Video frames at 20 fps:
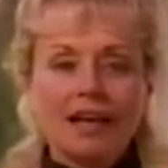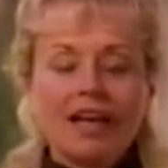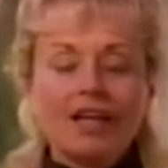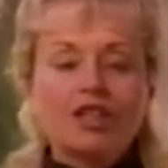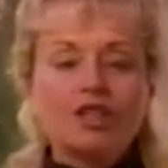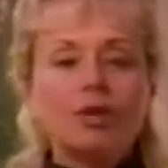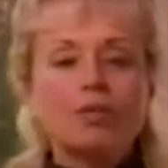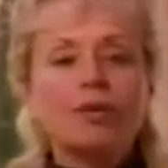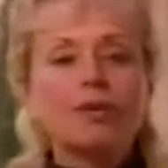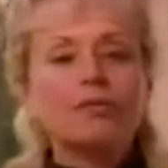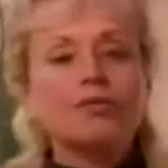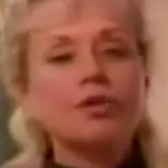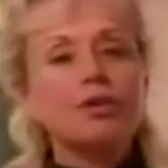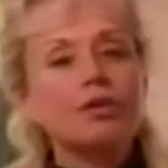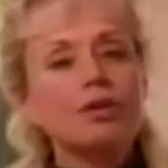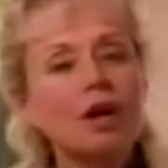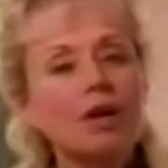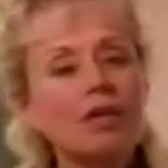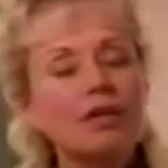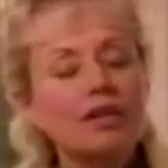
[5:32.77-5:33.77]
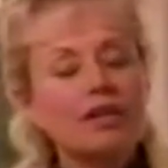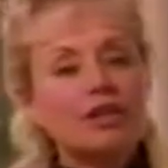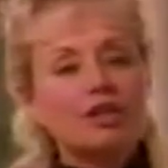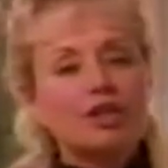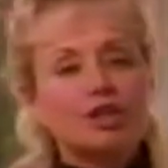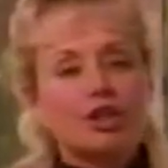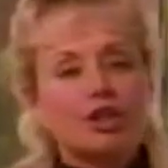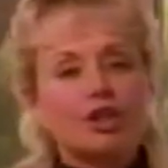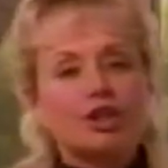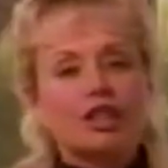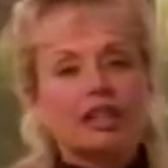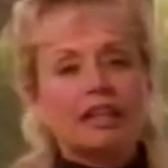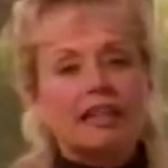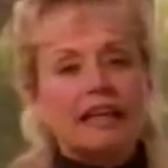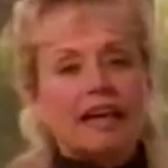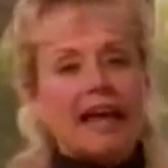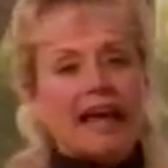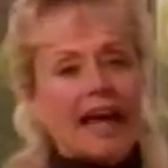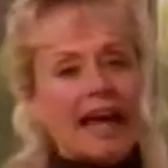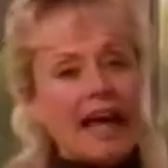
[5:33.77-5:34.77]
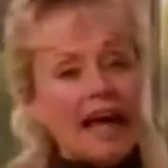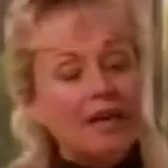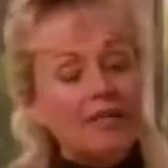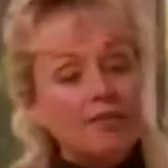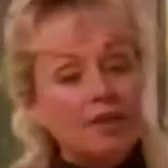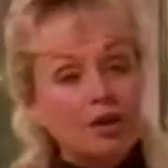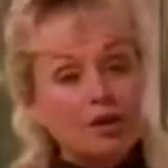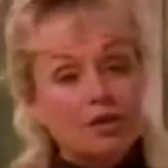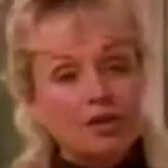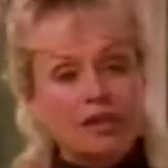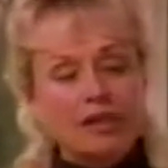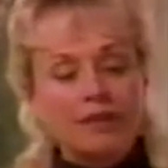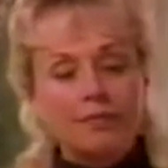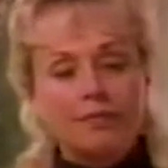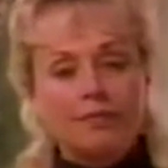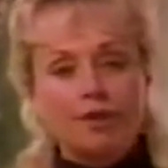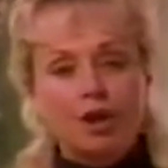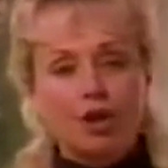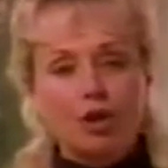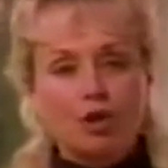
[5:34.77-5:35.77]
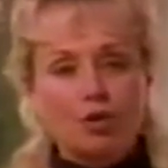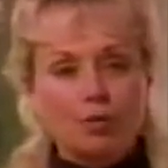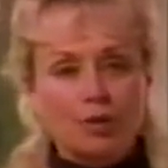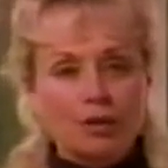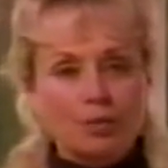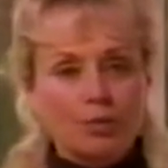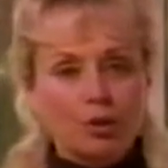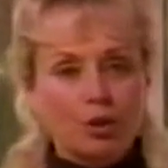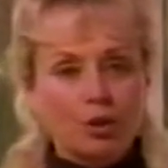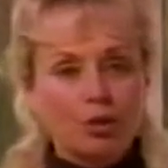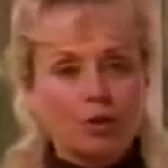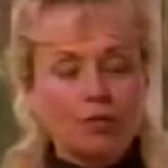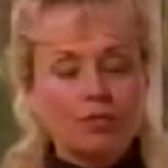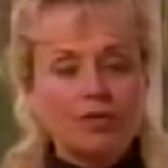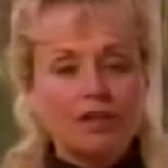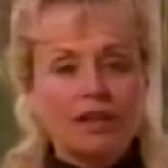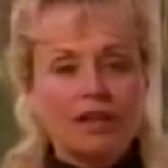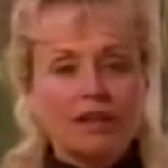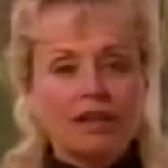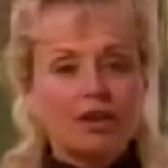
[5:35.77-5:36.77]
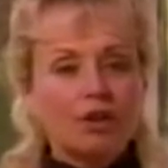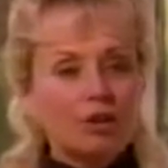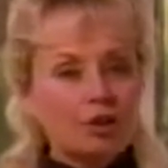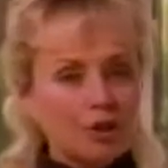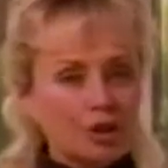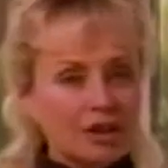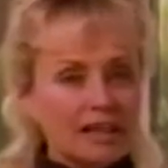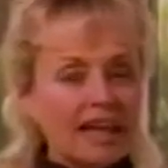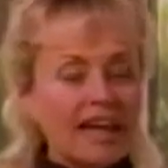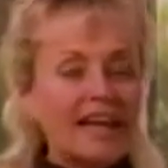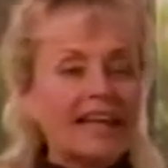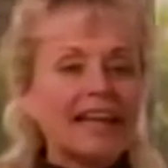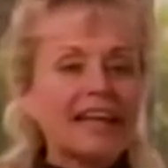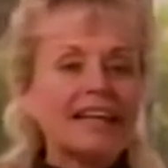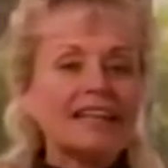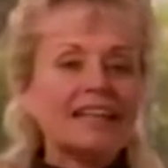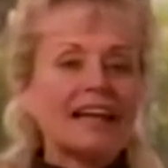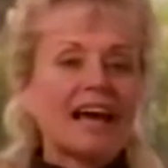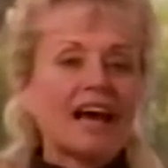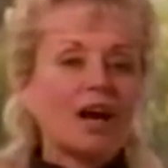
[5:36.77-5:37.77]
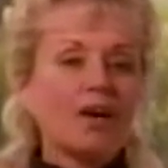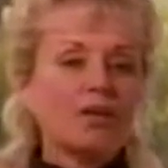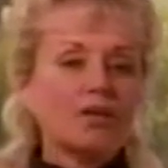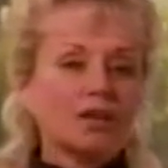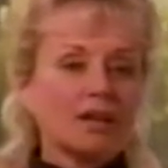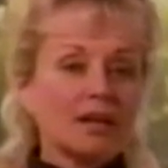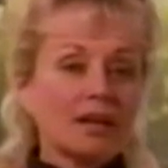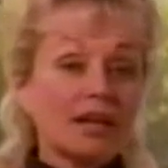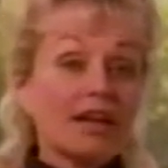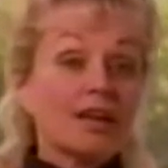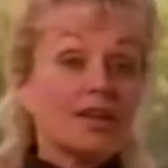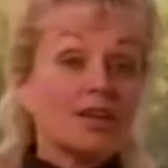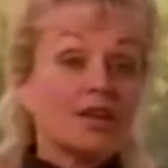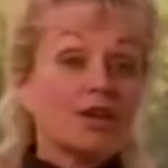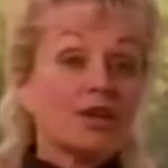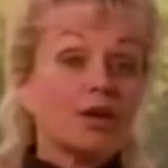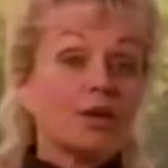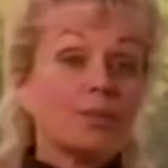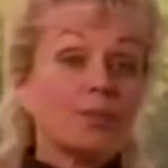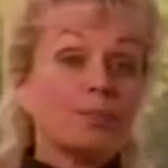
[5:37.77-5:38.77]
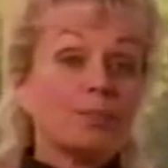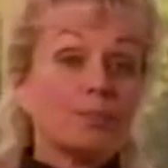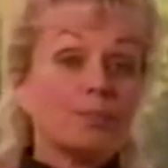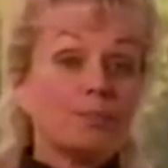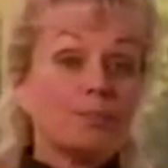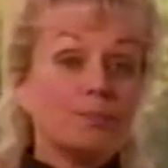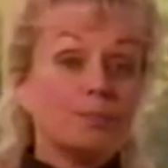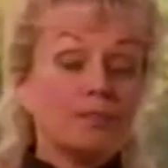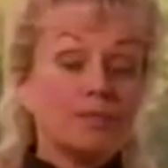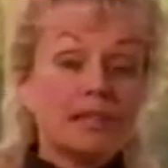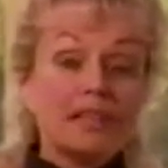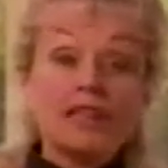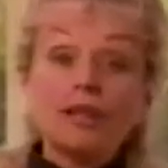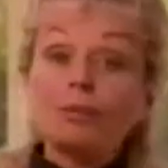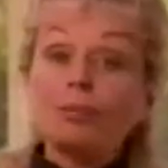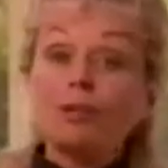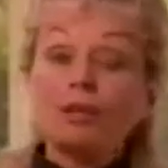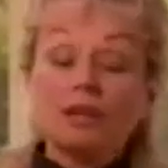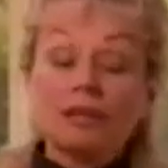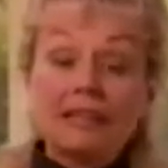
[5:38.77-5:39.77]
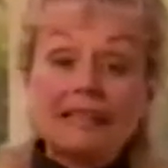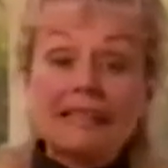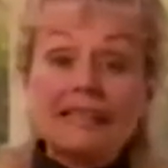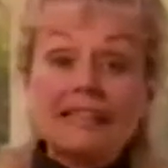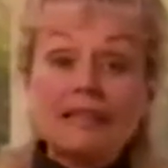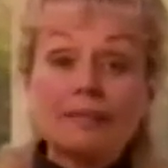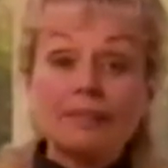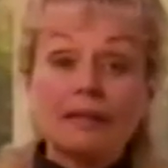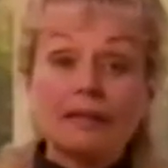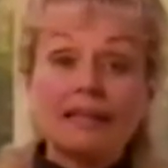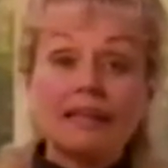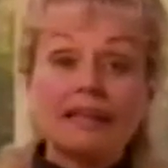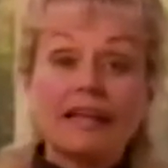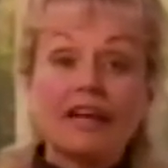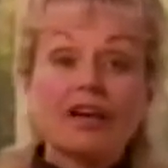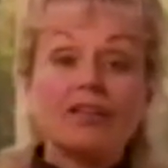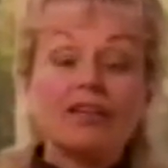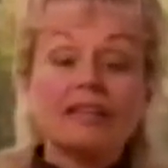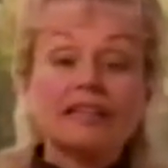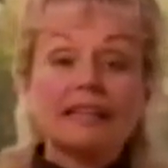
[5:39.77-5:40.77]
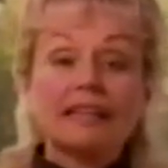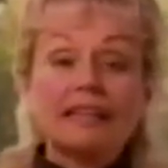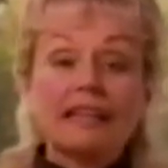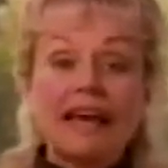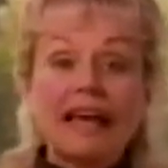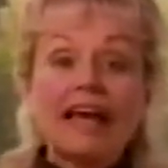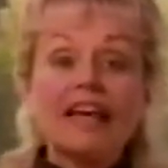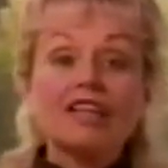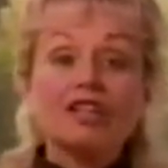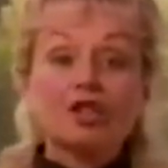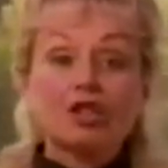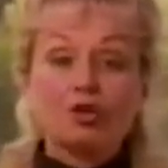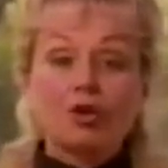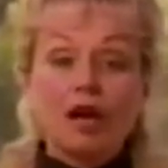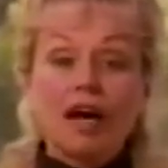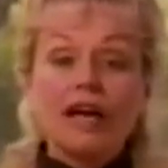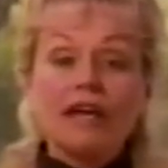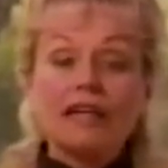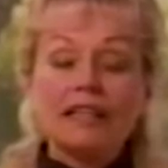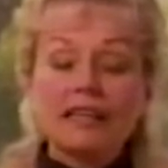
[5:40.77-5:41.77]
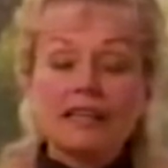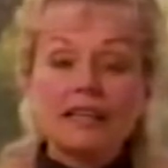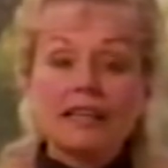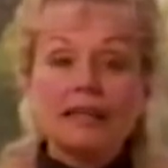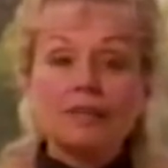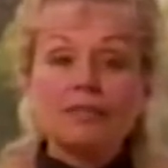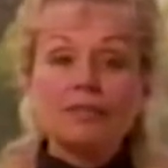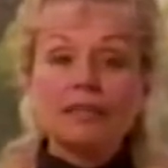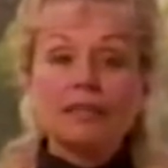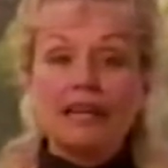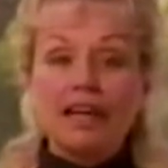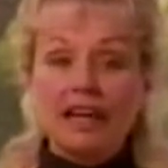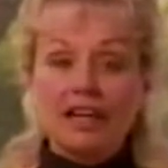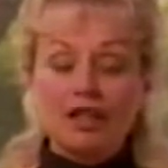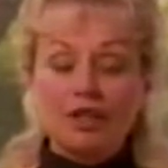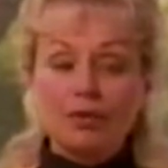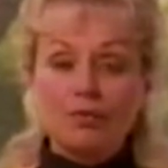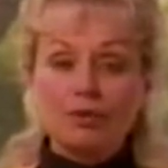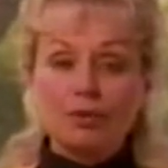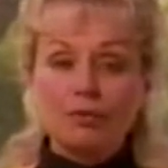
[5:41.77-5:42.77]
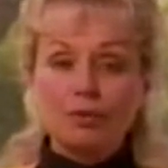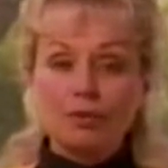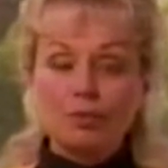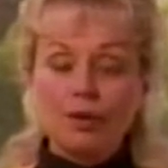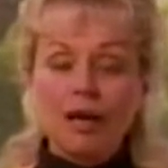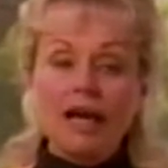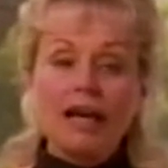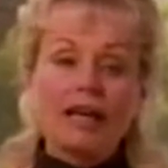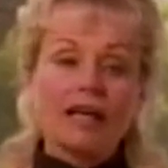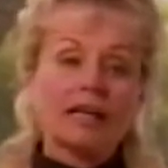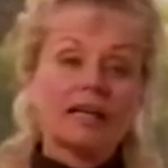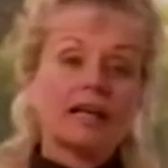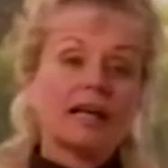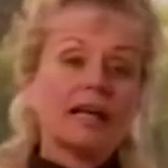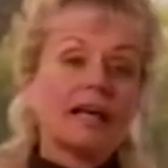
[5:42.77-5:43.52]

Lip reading: So if you go to the surgeon and have those lymph nodes removed, you're taking down the little policemen that are at the gates trying to keep the cancer from spreading.